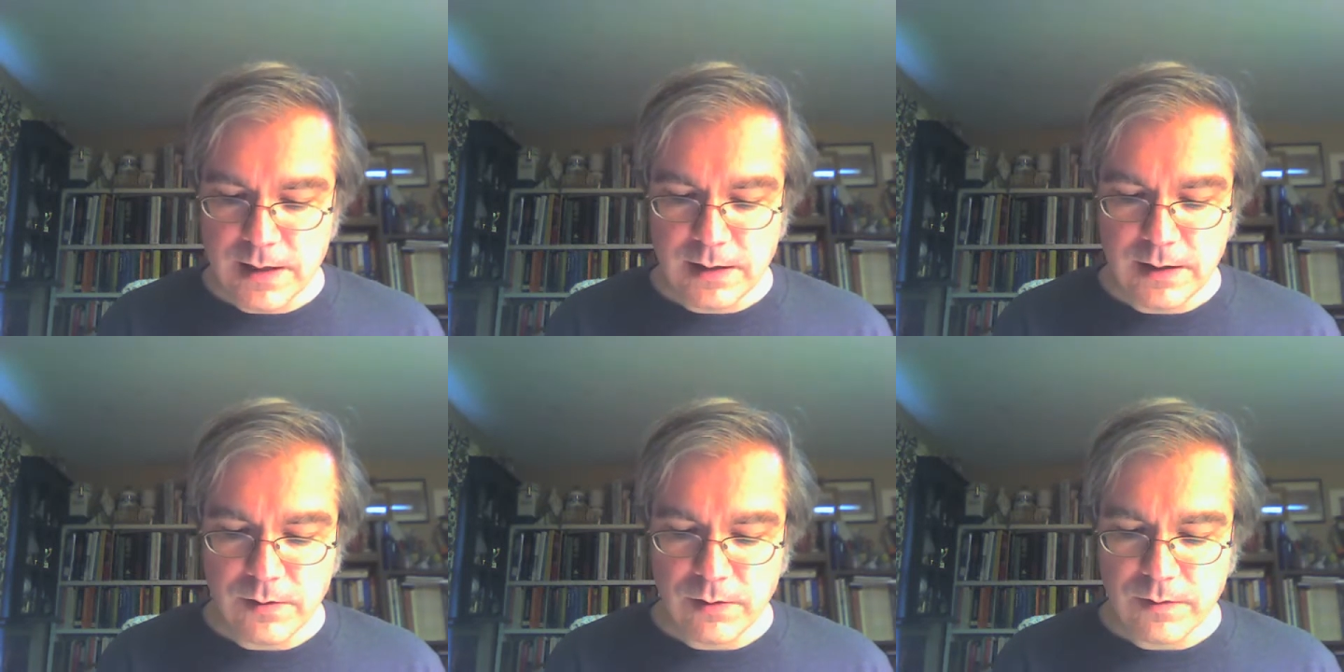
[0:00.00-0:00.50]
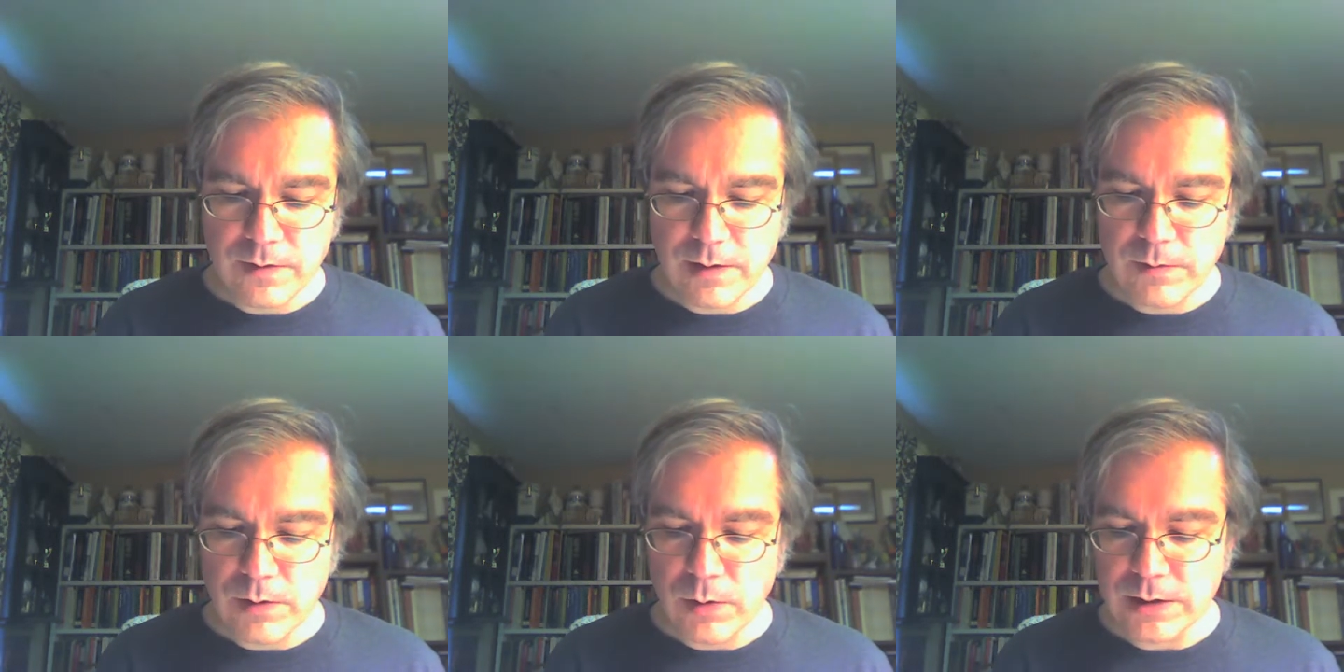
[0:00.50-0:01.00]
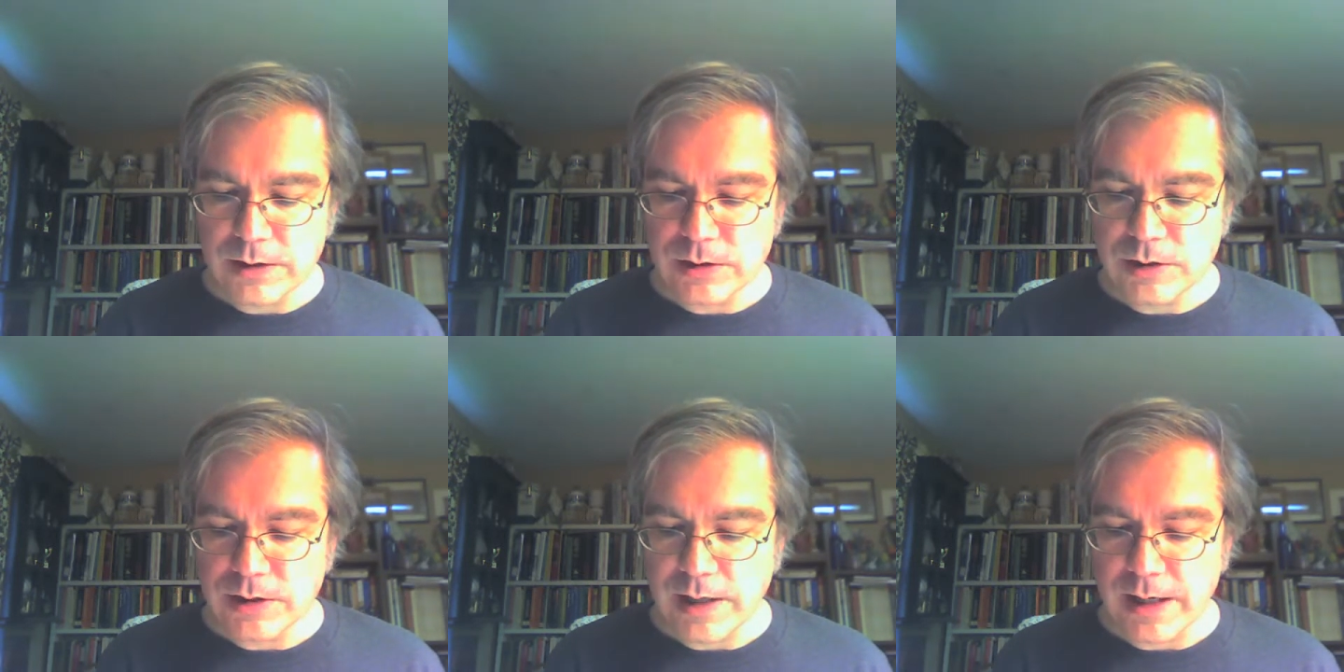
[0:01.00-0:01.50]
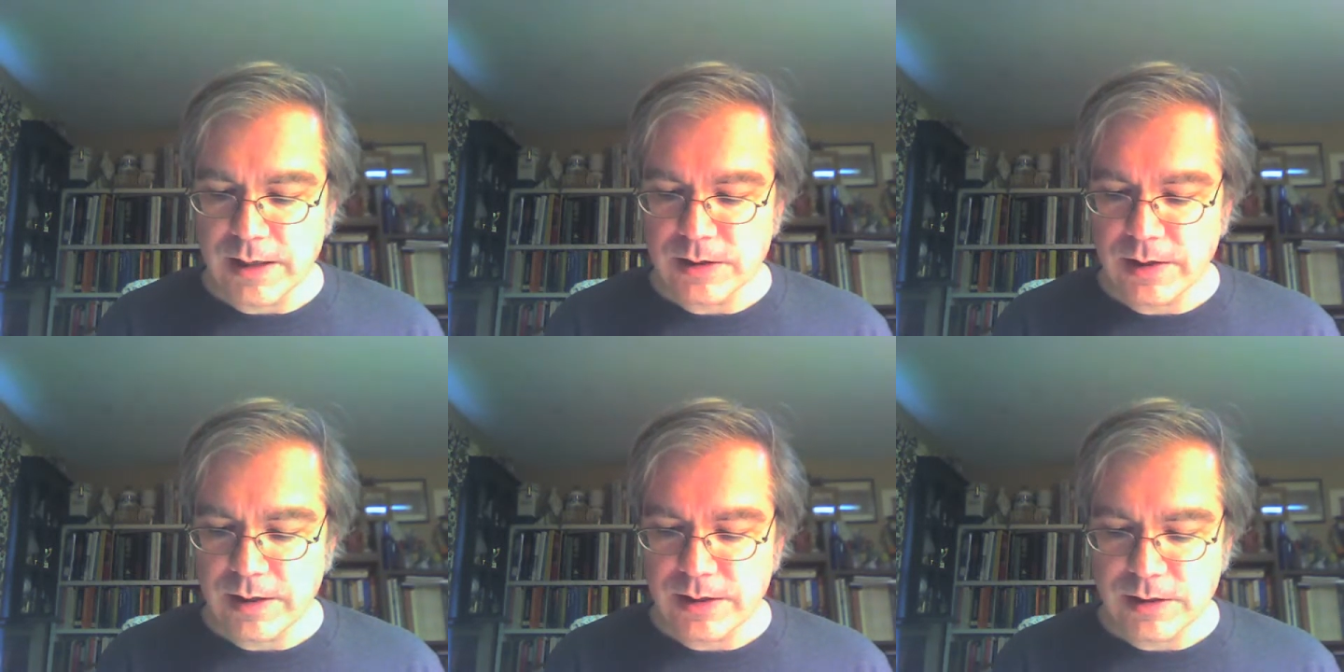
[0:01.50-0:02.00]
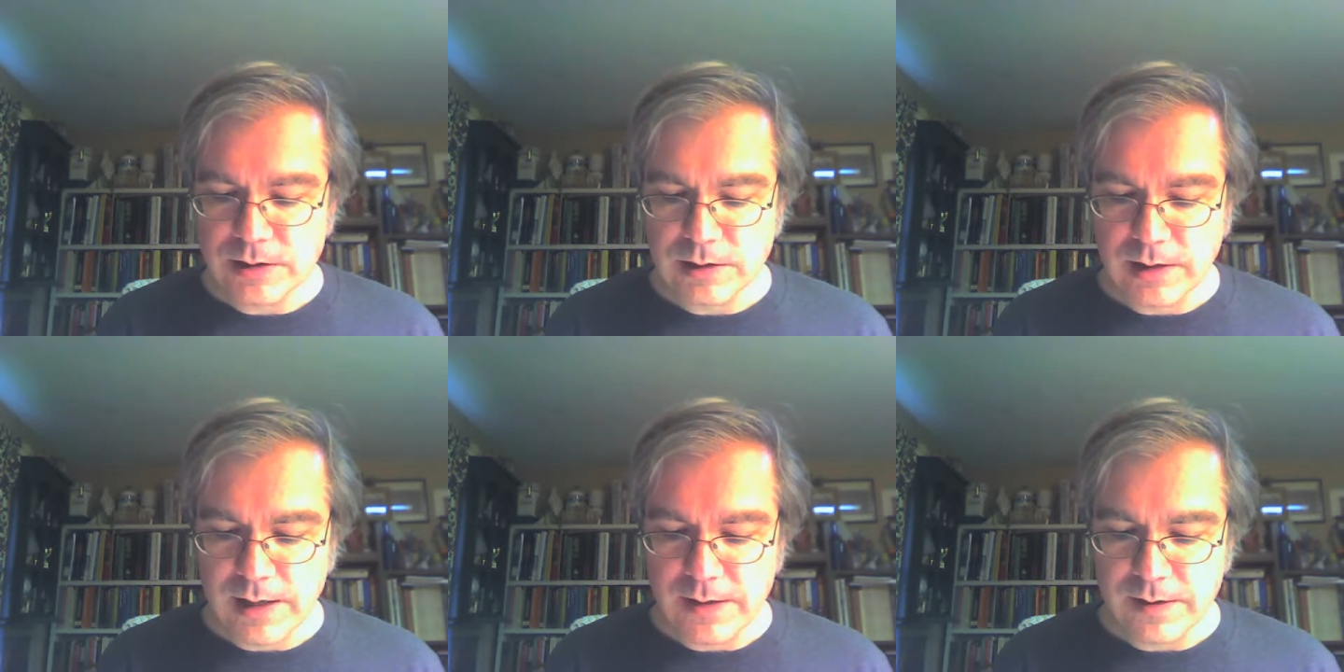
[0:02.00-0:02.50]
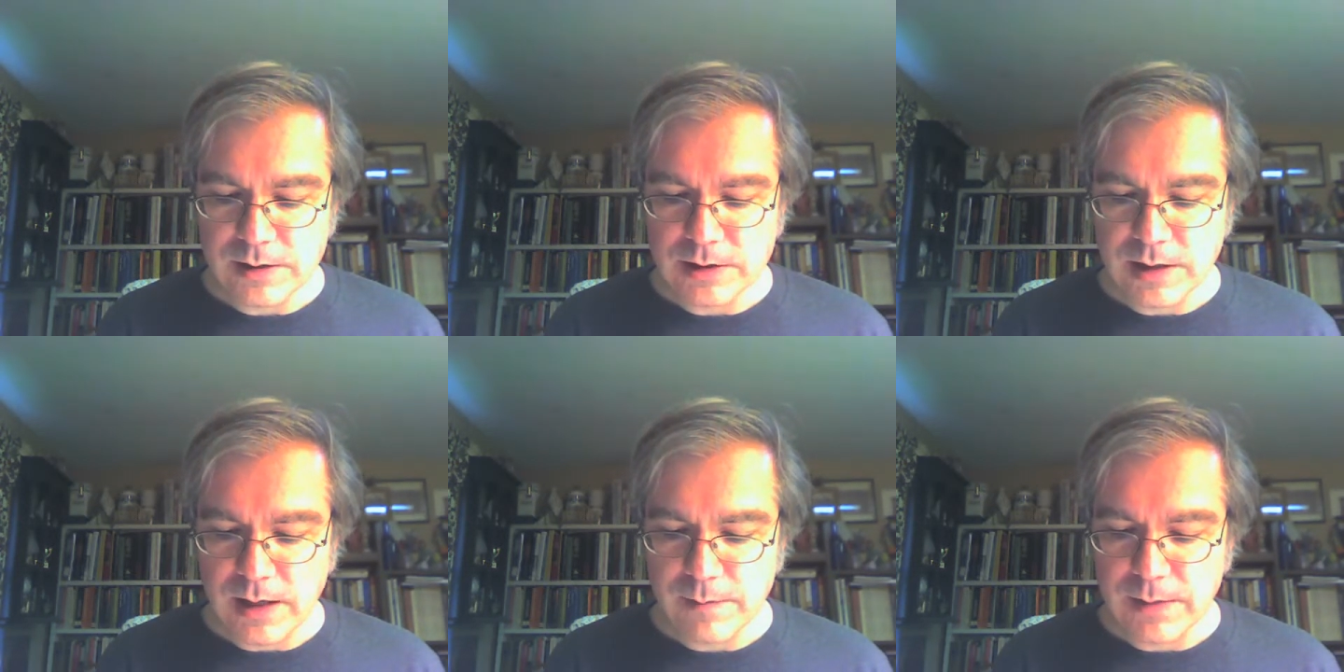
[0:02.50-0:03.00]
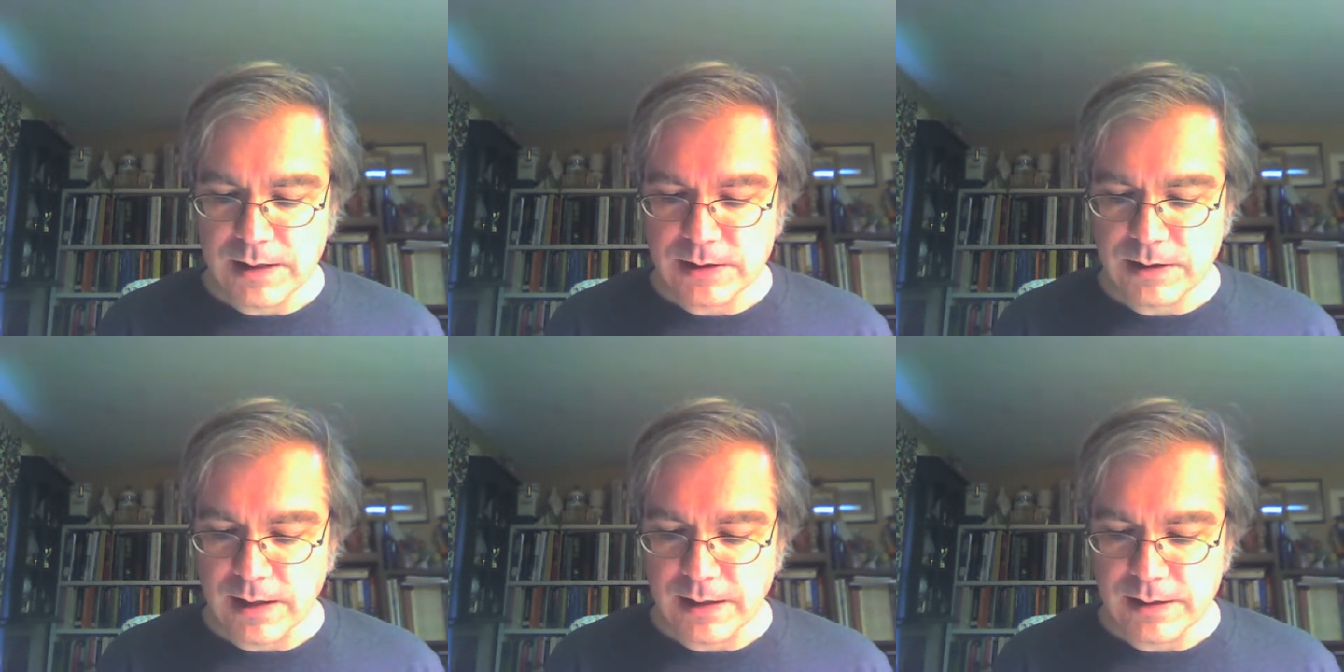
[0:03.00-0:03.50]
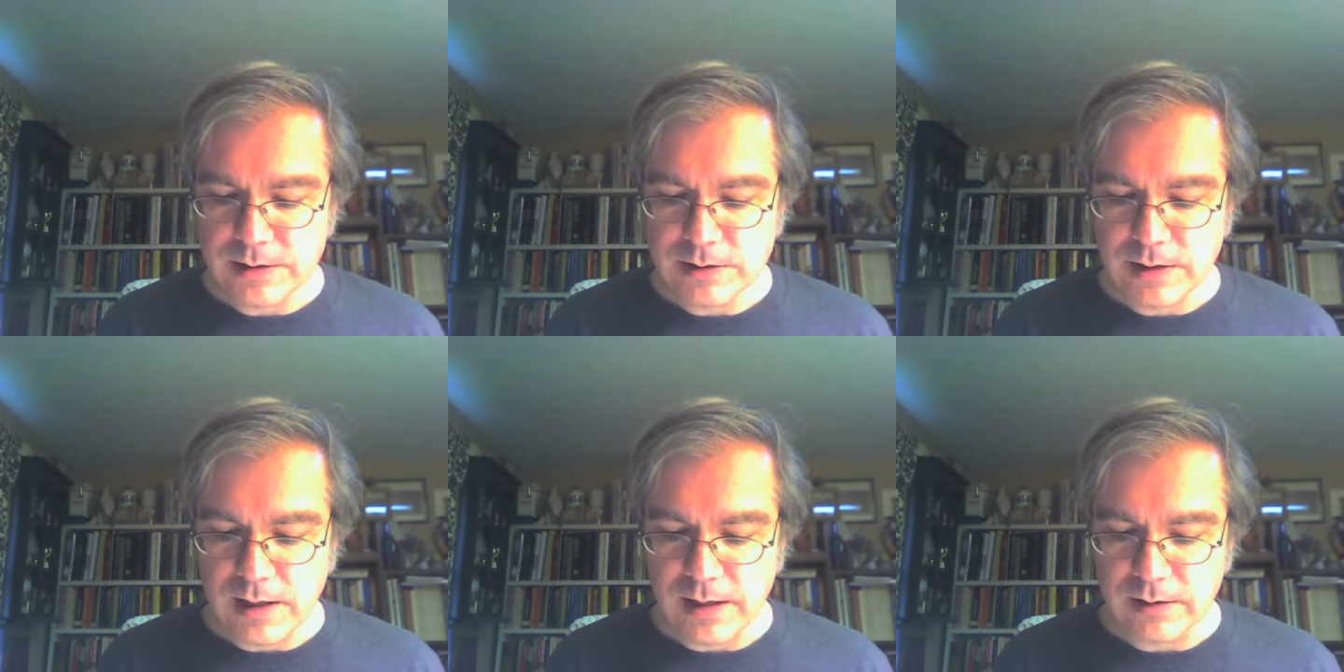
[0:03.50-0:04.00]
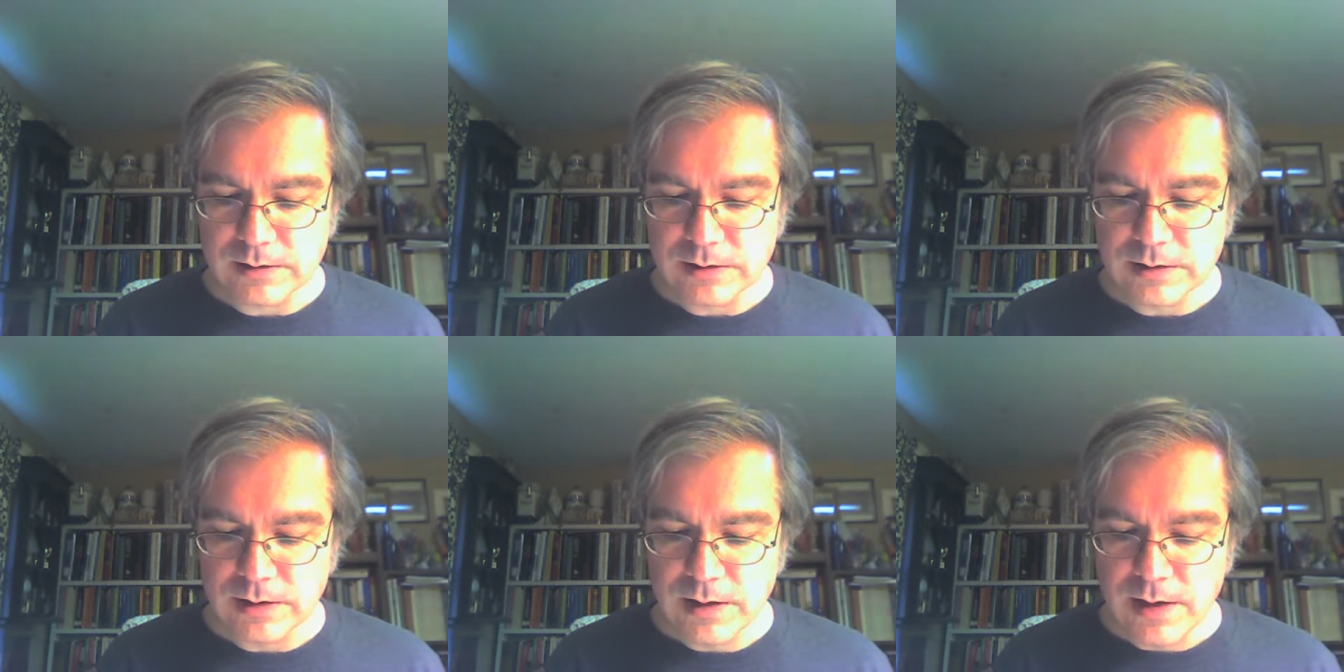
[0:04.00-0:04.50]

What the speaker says: Neither of them knew what to say, so they just lay there side by side in silence.